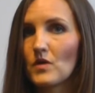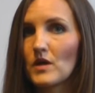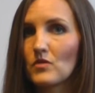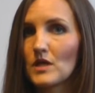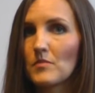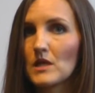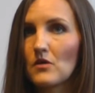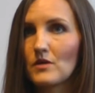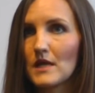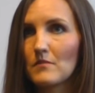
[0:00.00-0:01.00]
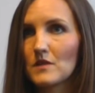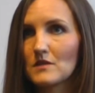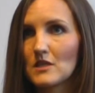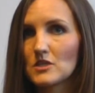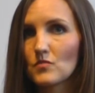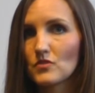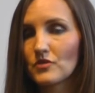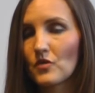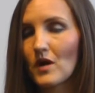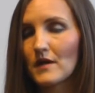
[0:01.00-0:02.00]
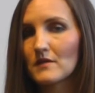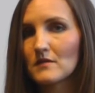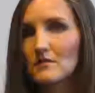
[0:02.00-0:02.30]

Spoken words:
when only a below knee amputation was required.